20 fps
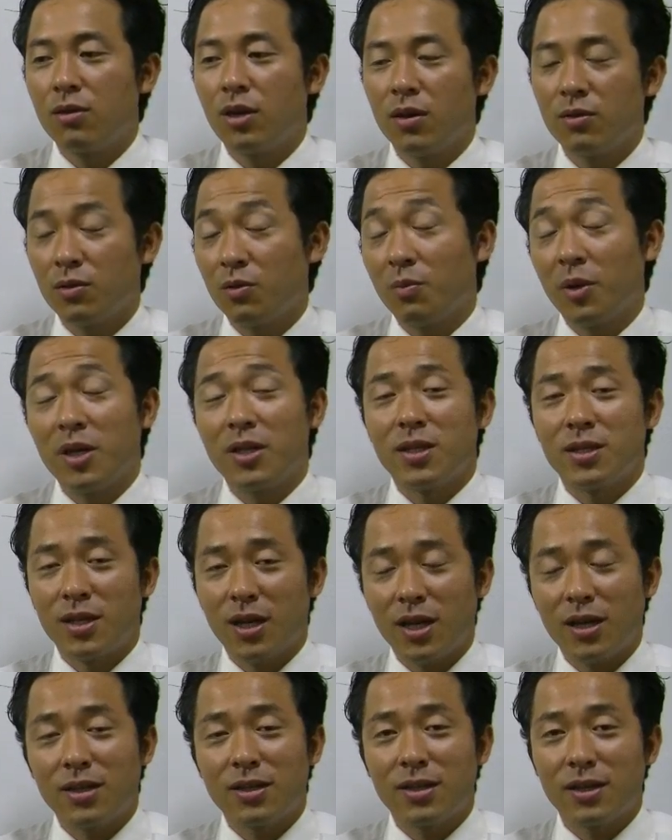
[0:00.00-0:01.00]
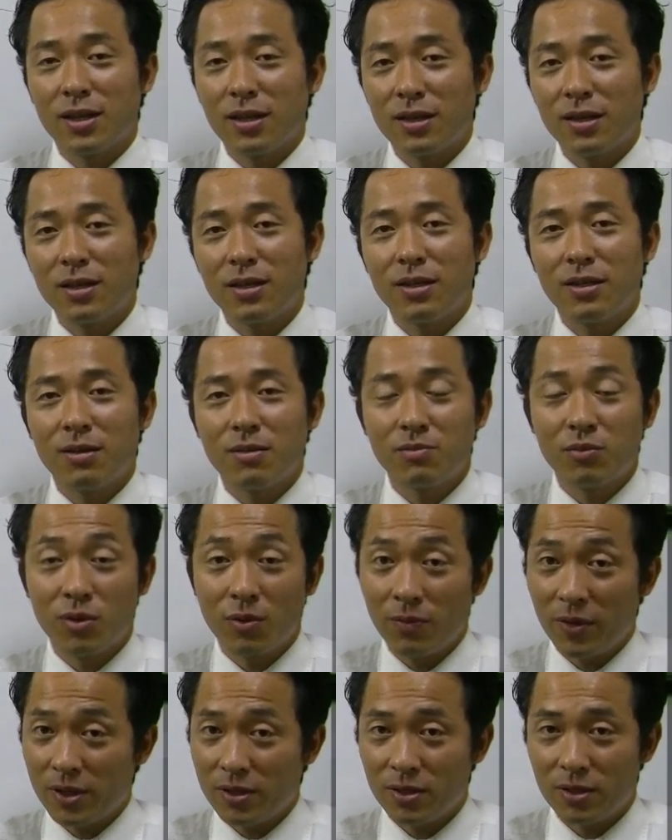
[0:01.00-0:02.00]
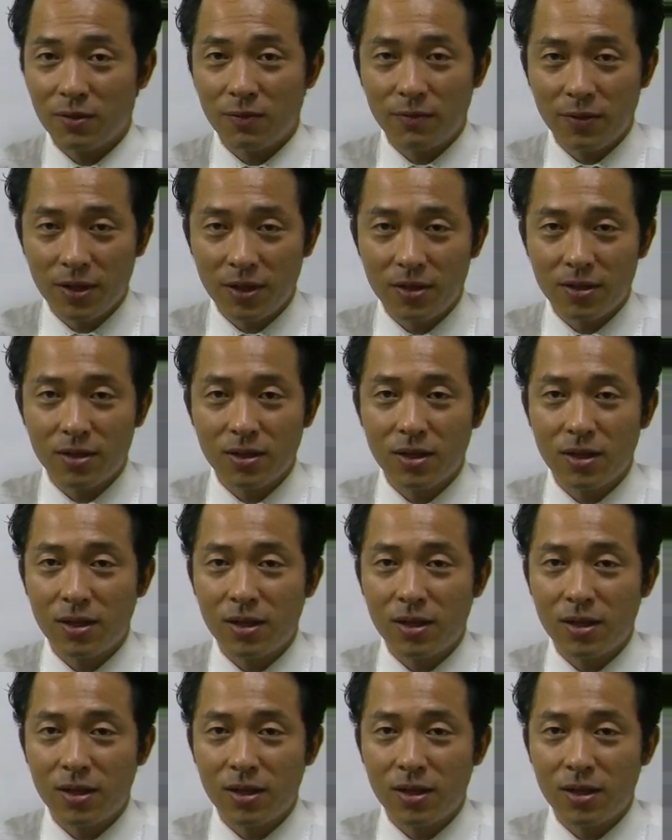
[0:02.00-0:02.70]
to pay the tax and professional fees.